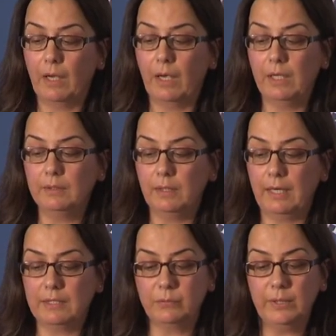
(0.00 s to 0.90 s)
And
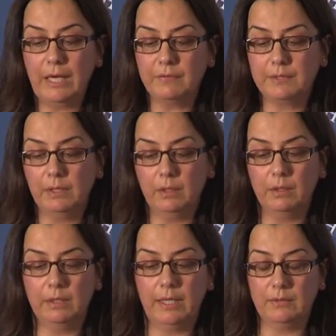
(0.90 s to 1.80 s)
as we have seen in
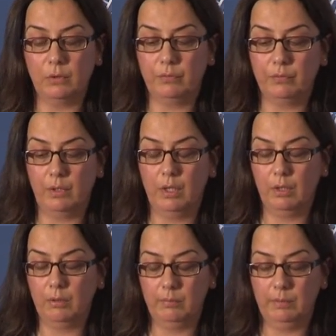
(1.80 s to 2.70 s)
the case of,
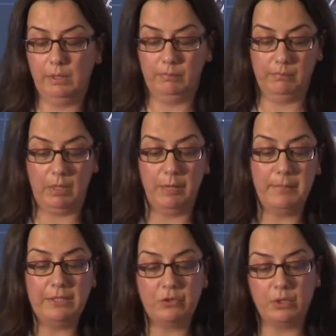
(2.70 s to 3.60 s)
I
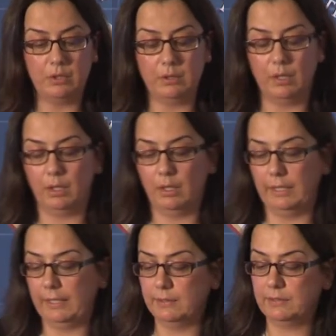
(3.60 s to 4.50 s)
mentioned,
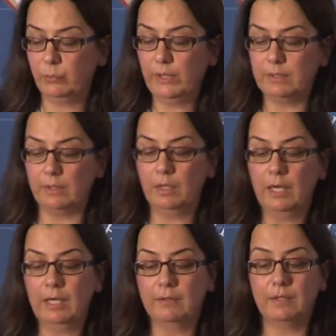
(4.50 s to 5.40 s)
against Sweden,
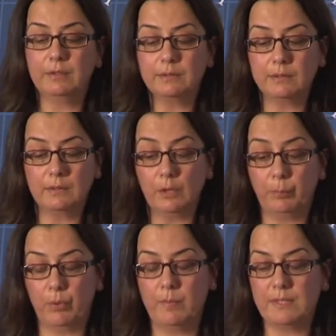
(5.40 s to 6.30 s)
that this is not
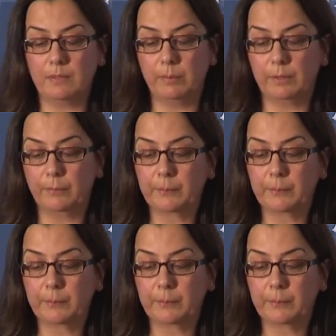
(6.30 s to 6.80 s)
permissible.